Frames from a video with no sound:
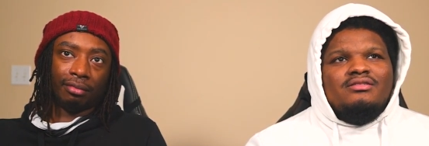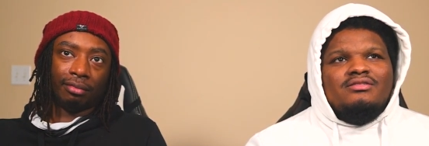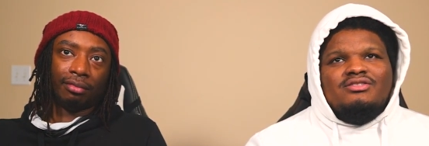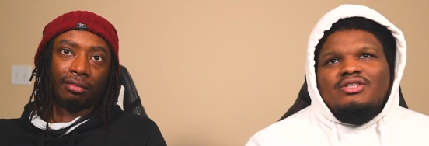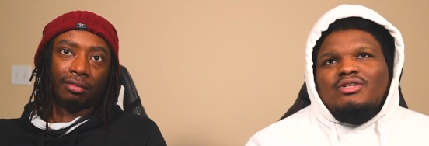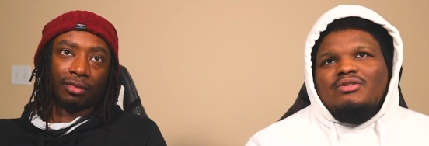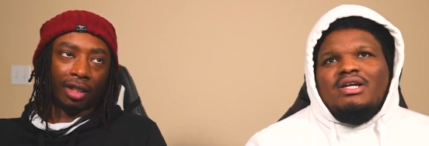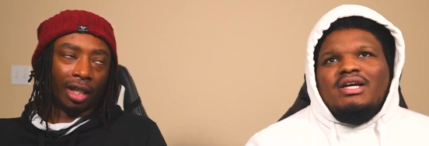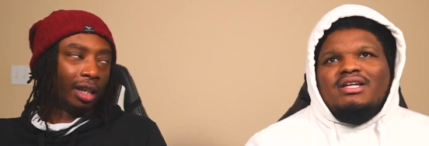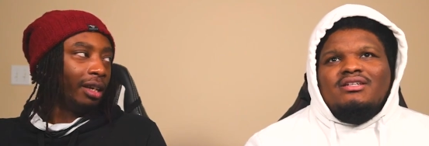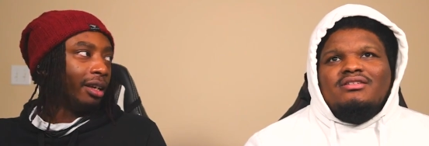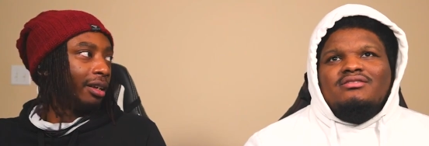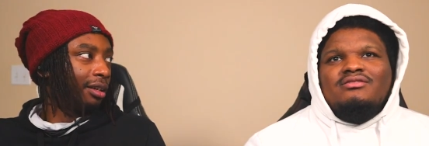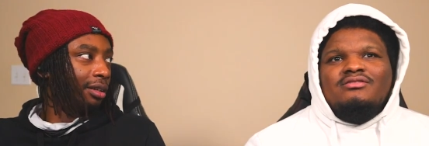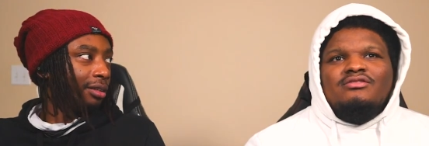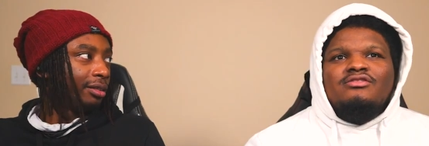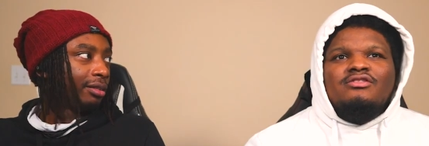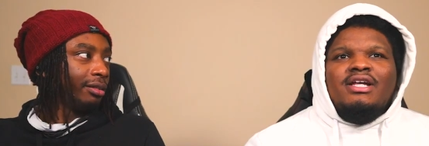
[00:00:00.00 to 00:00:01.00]
Speaker 1: So like,
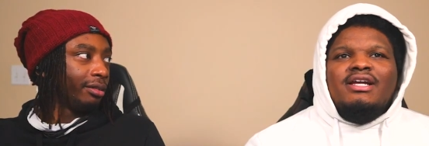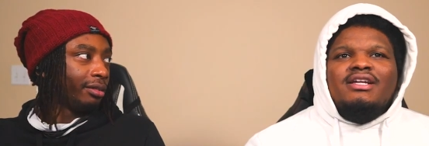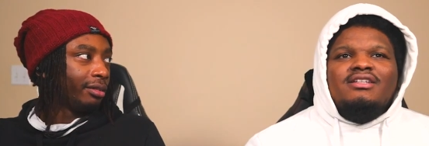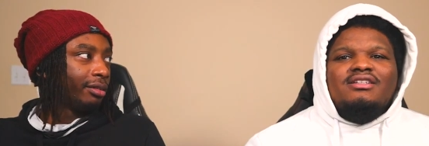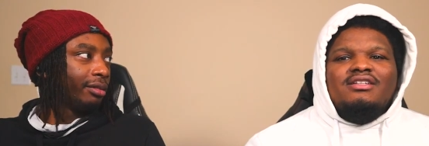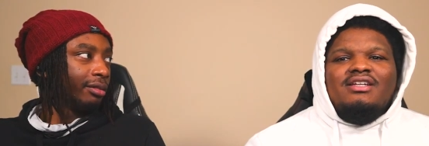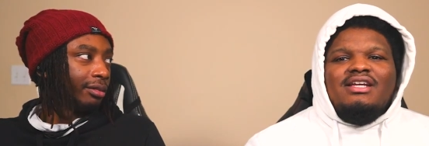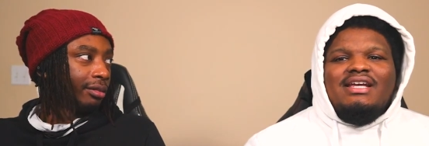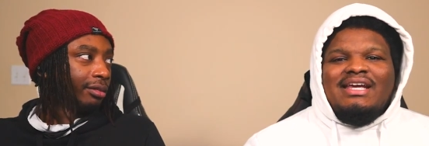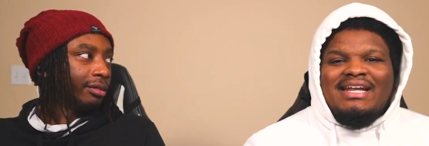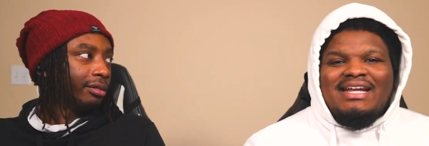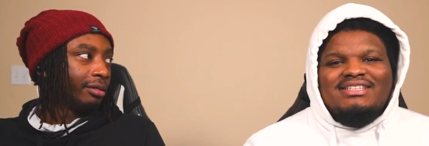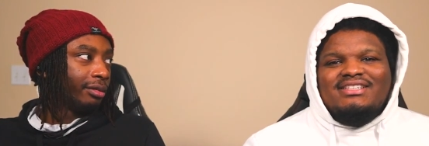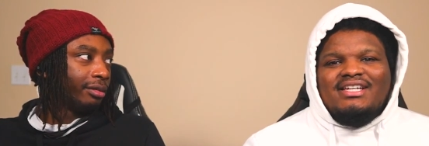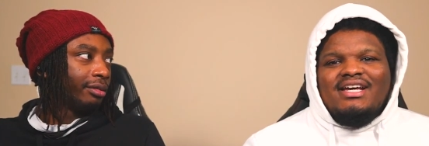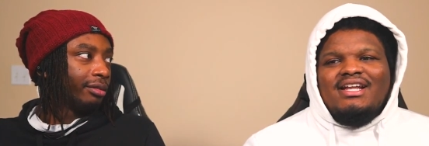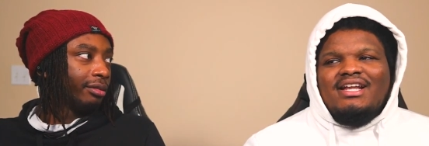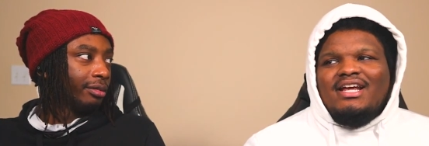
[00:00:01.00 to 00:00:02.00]
yeah. like, and
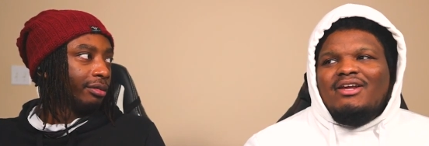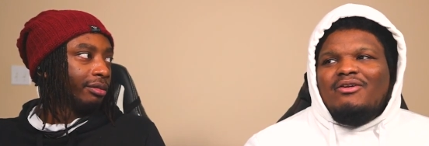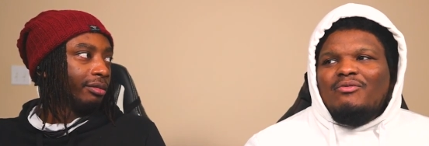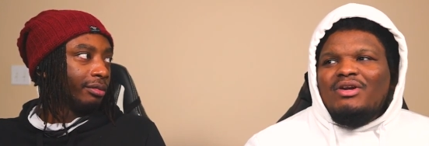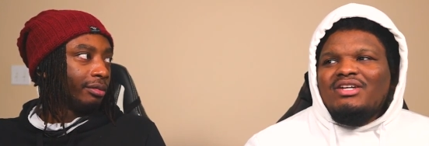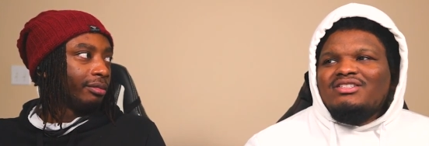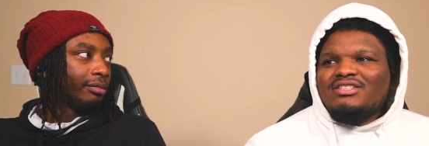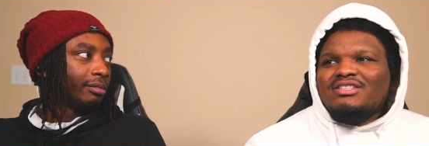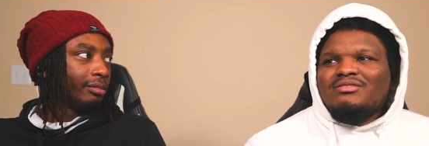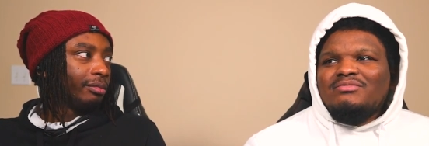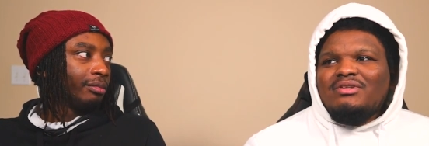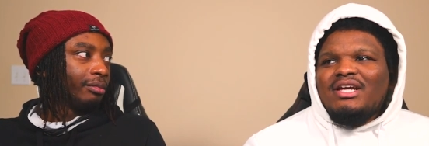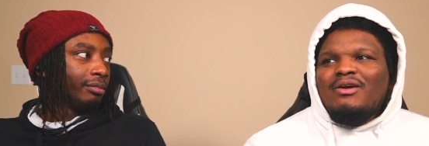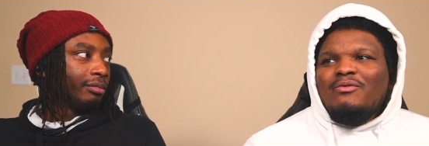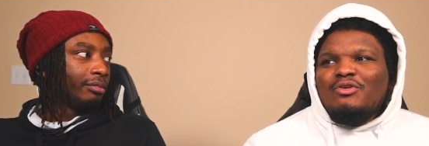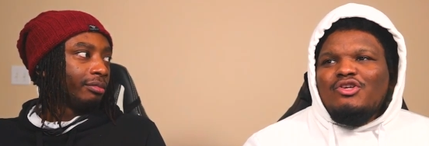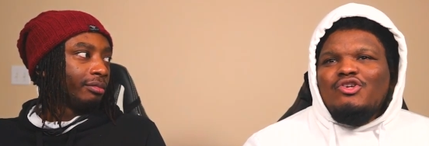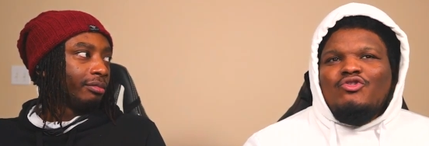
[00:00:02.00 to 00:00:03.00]
that's kind of like racism
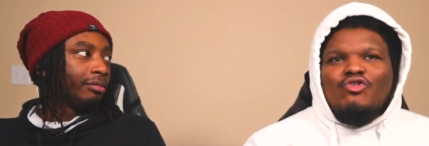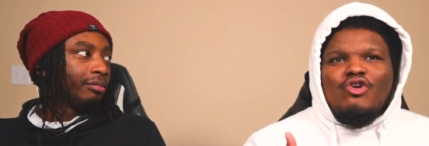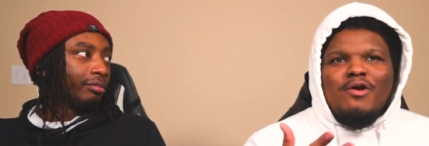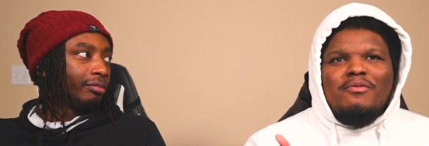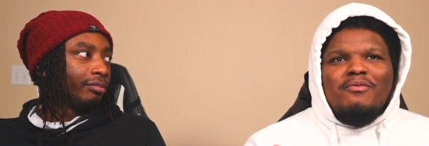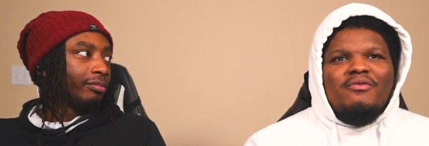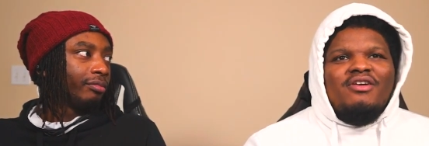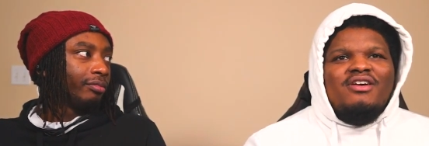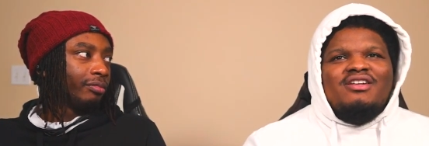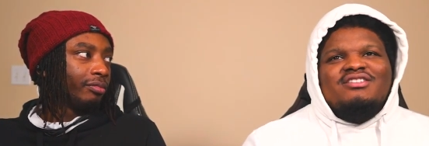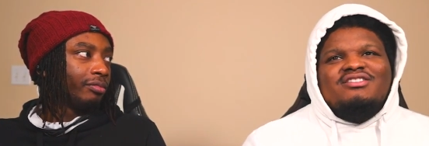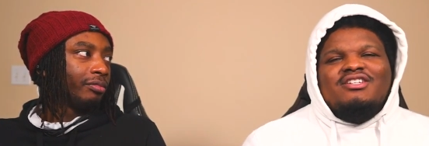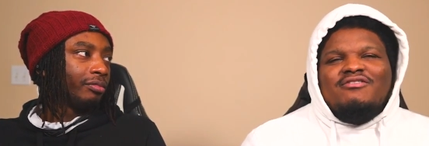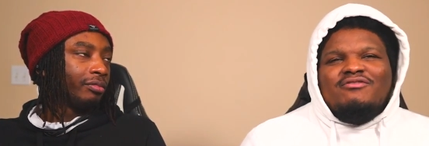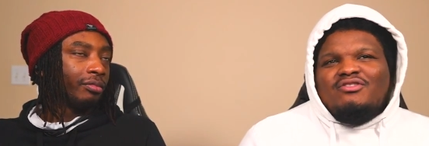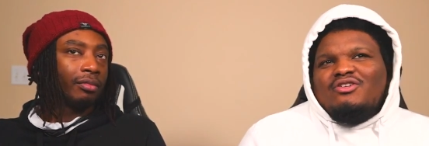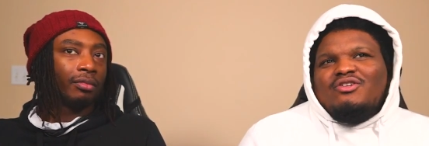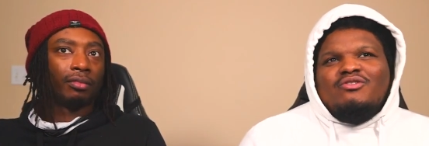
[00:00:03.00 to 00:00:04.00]
now. When you grow up around this
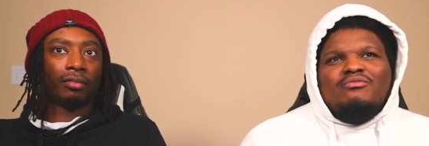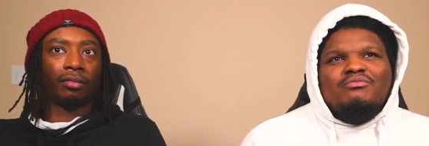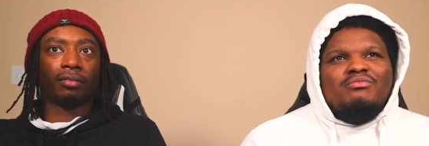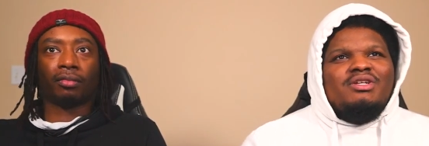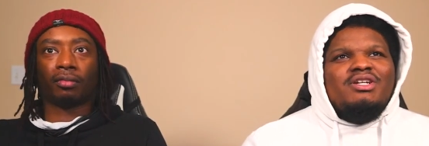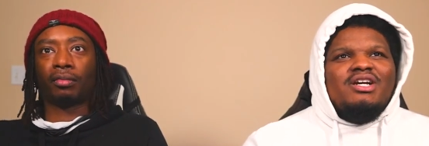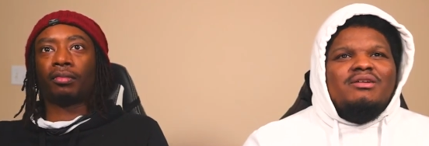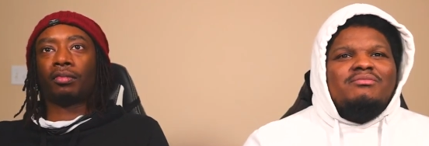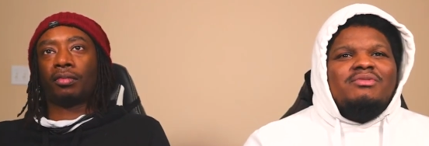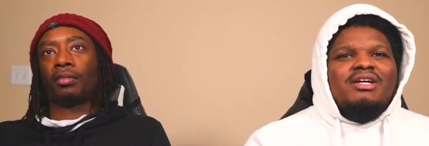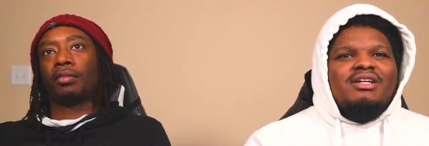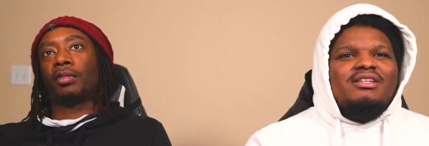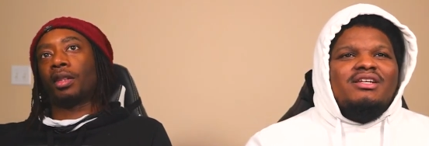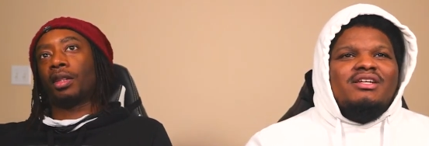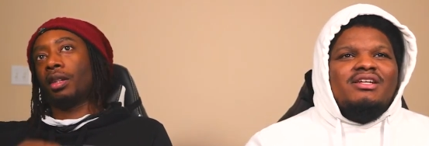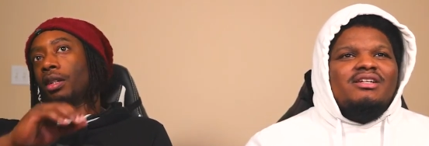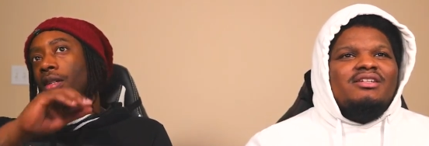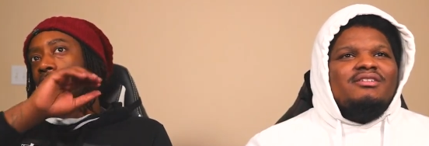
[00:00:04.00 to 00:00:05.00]
stuff, you don't become like
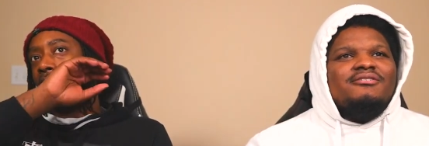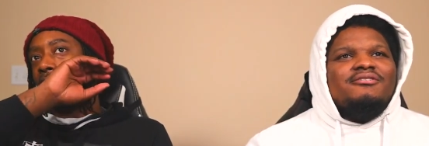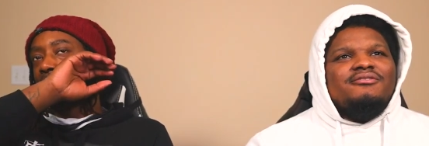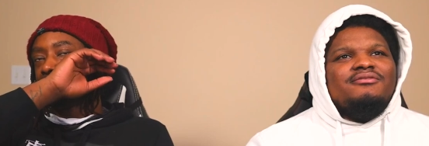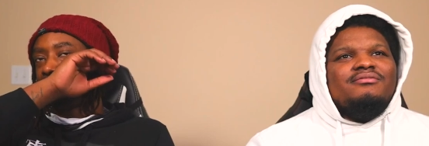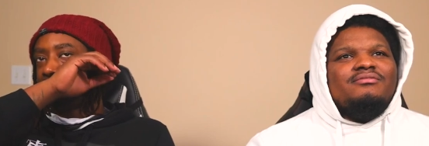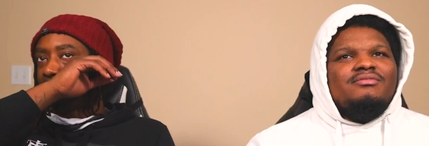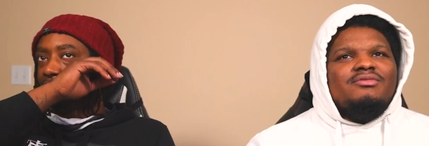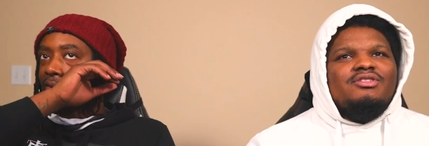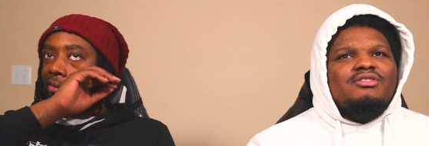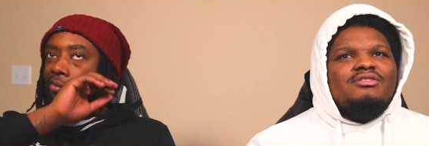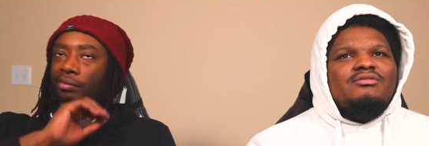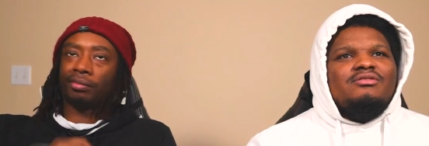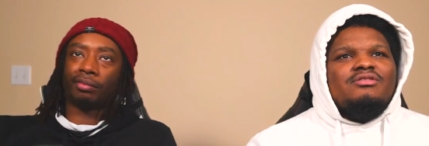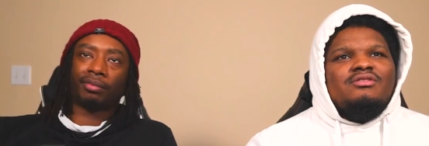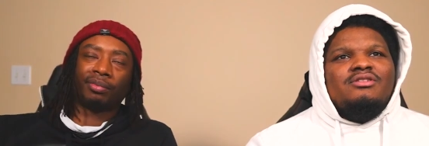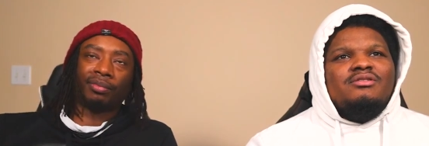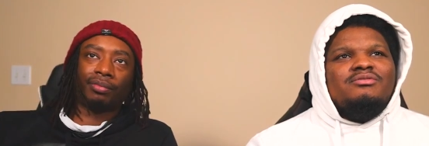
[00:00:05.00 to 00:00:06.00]
that. Exactly. Because you
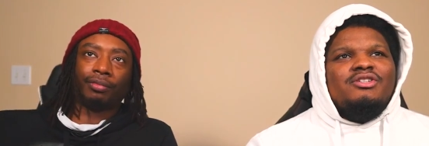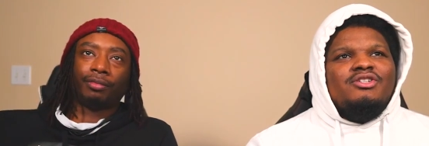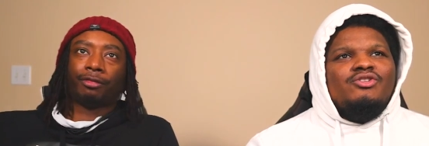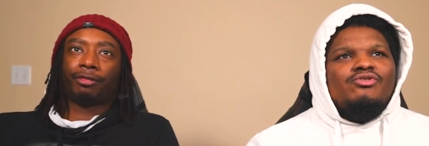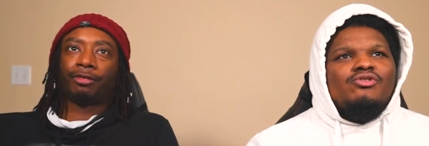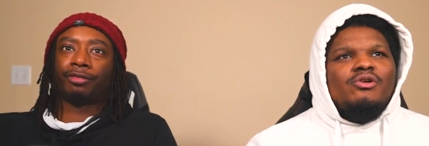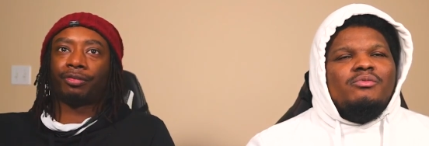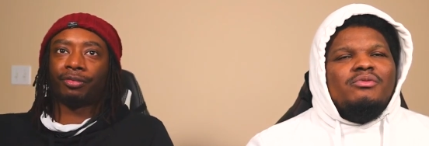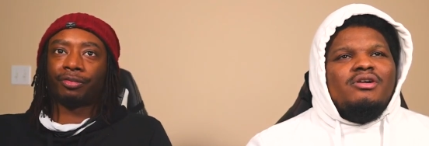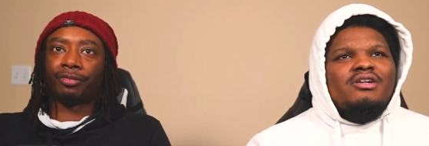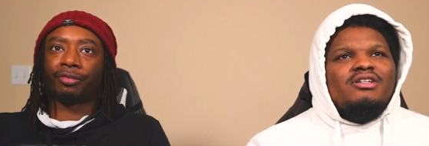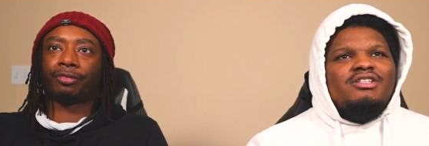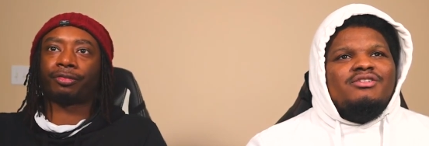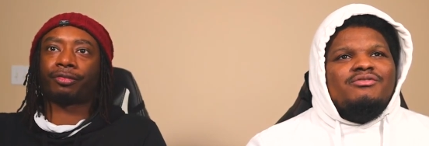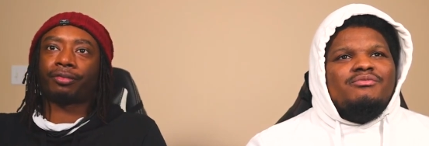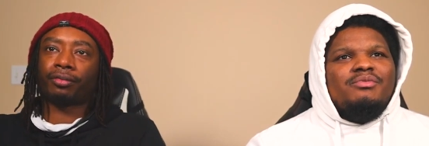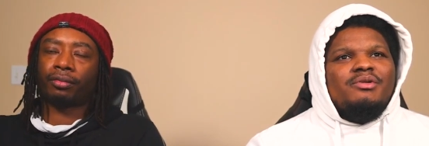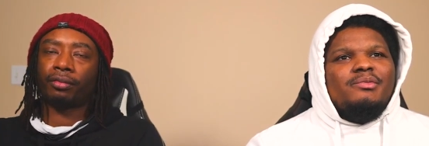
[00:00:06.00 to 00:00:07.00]
know what I'm saying. You grew up with all these
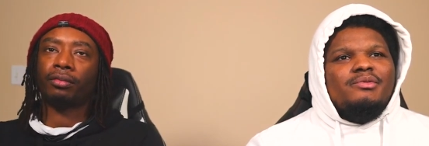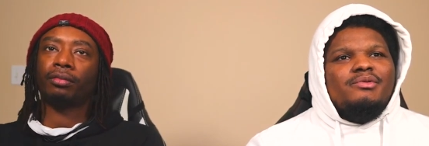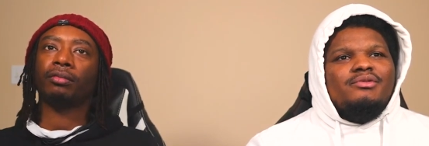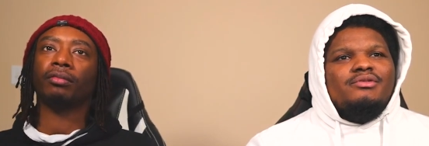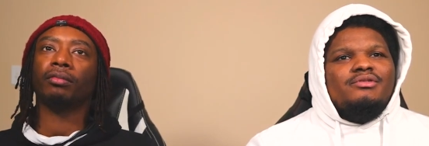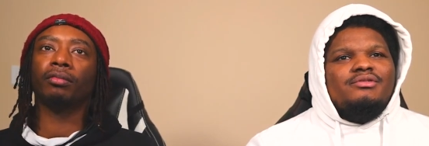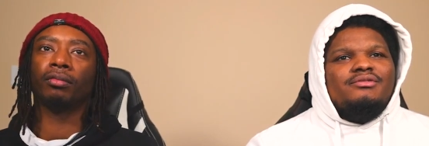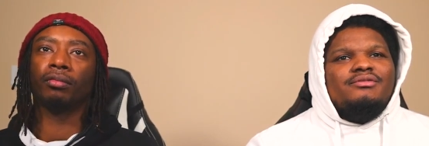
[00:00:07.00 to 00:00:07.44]
different people.